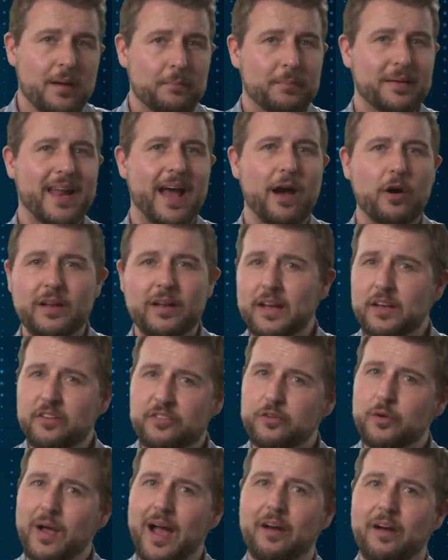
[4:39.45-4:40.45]
But
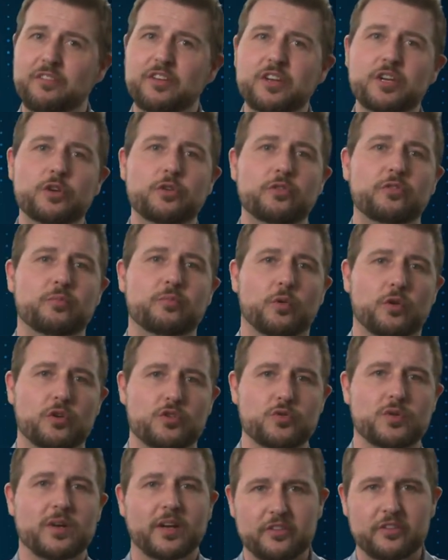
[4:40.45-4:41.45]
nowadays you have to use more
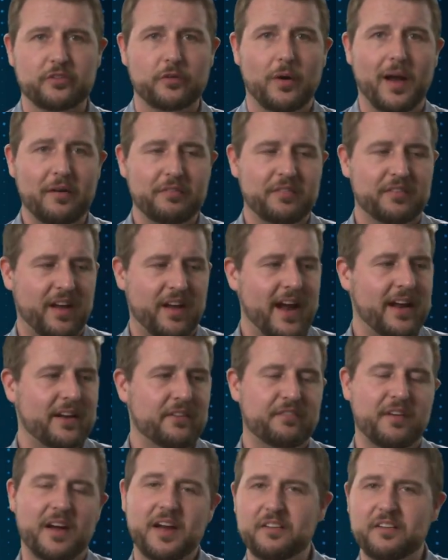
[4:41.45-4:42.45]
tricks. You have to kind
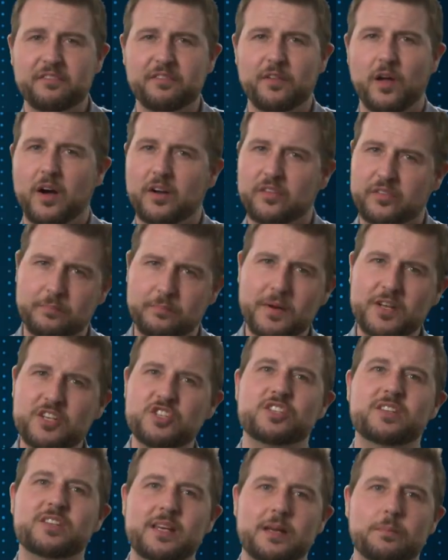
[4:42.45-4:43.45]
of find flaws
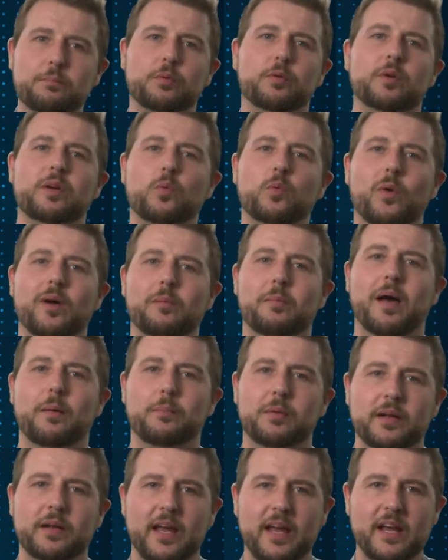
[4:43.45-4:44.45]
much deeper in web
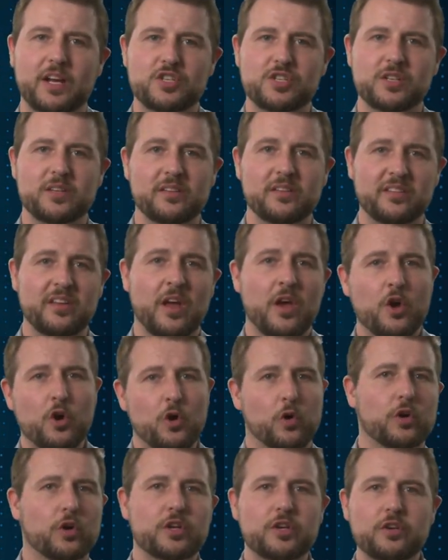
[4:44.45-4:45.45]
applications
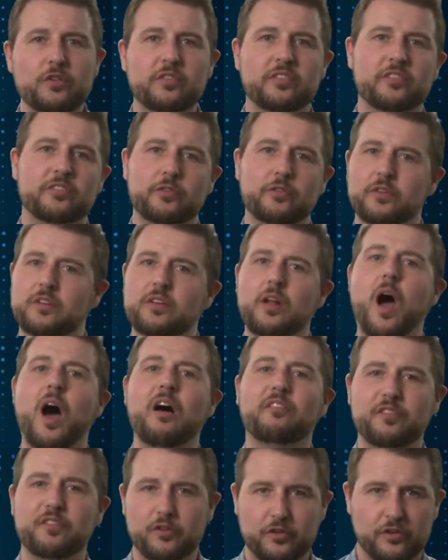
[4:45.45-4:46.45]
or use certain
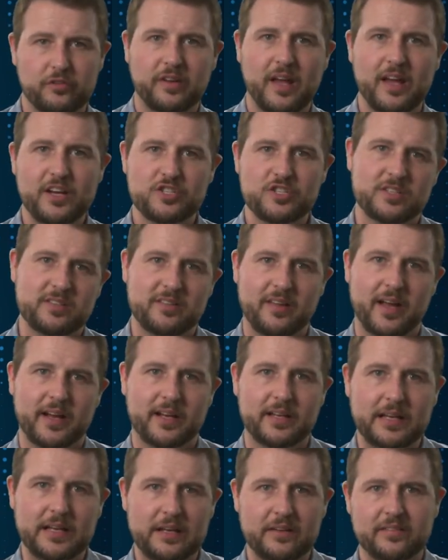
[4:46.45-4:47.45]
obfuscation
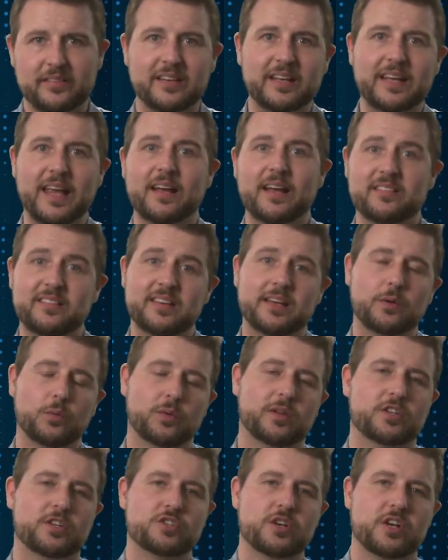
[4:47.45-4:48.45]
techniques to get
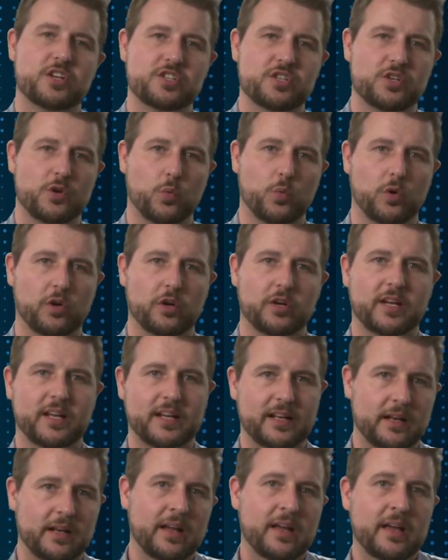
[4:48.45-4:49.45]
SQL injection to work
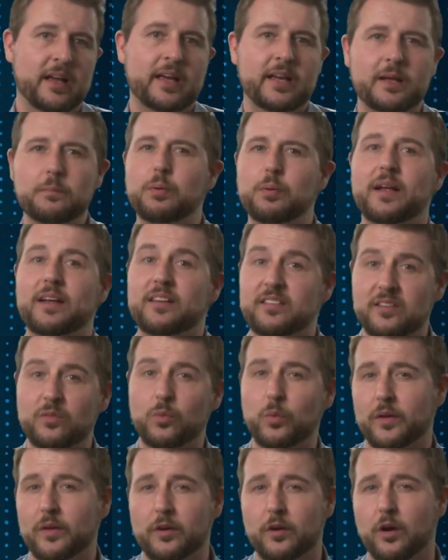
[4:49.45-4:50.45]
in, in
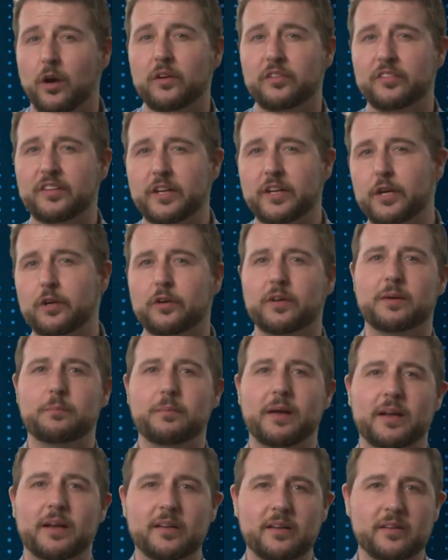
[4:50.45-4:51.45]
places where there are security
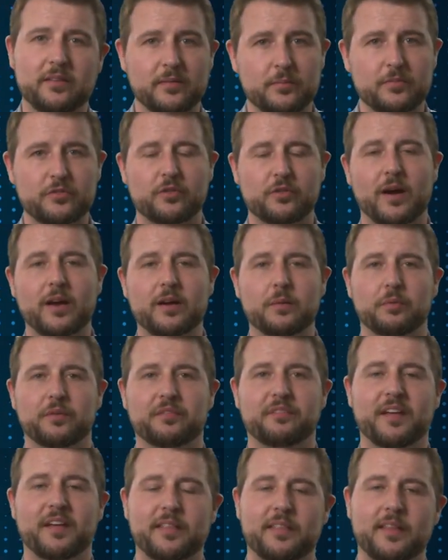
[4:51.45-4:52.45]
mechanisms trying to
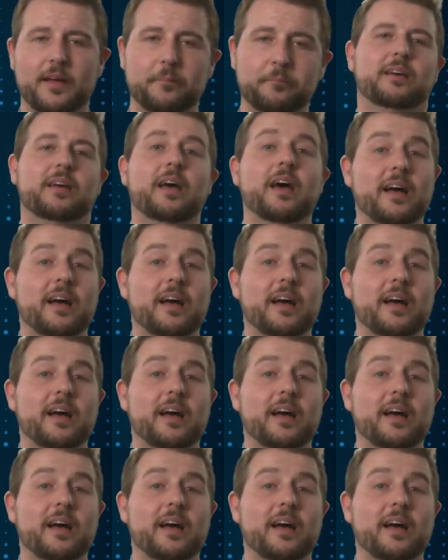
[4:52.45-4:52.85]
prevent them.